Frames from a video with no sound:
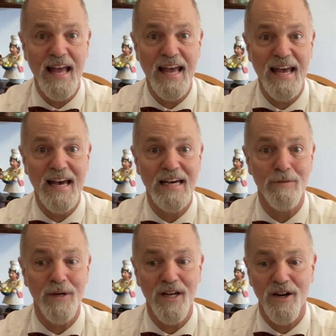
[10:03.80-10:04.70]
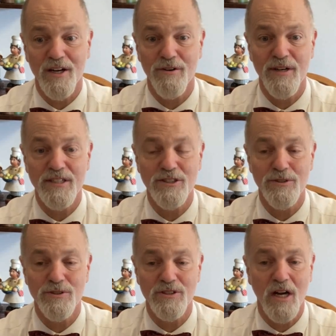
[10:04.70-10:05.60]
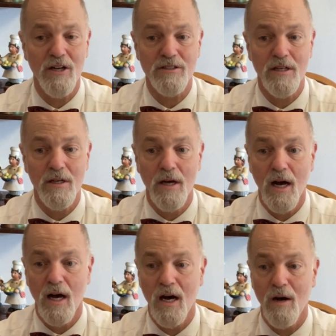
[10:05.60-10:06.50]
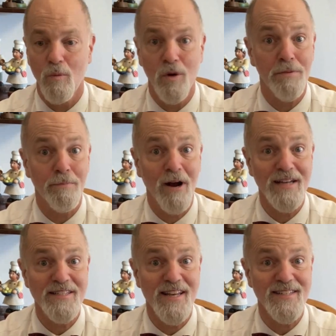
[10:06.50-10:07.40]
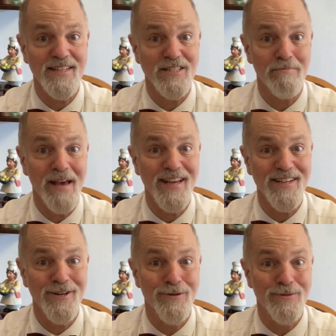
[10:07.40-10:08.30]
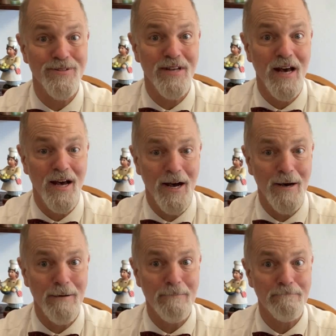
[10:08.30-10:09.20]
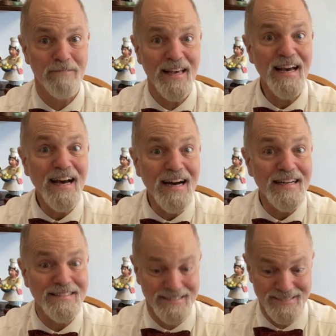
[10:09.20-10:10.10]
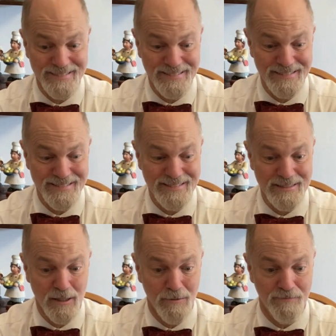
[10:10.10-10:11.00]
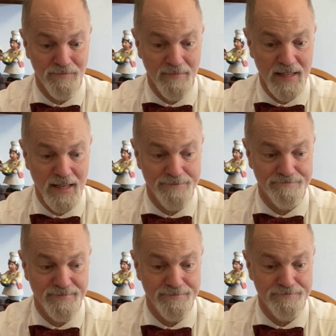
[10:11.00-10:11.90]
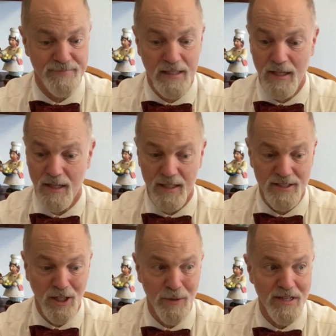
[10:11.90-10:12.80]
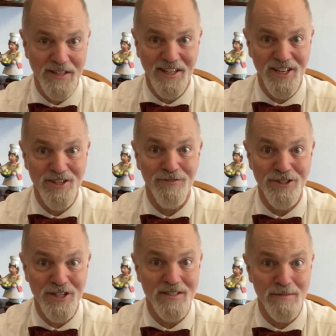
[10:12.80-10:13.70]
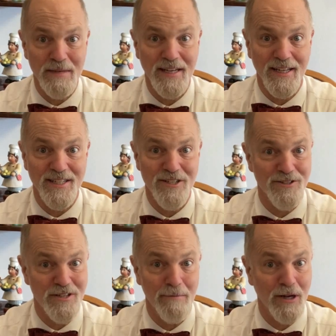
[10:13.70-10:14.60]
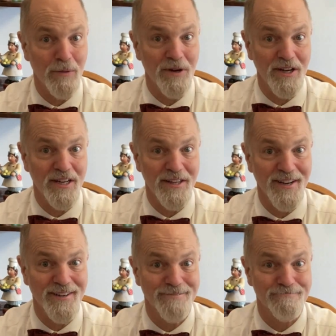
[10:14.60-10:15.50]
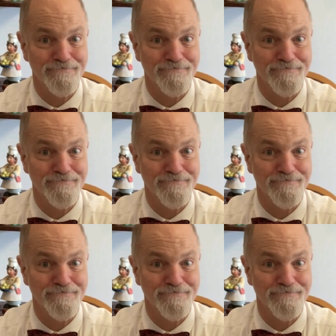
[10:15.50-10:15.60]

and we are going to start uh, with processing tomatoes. Um, yeah, so let's go into the kitchen for just a minute because there's something going on in there.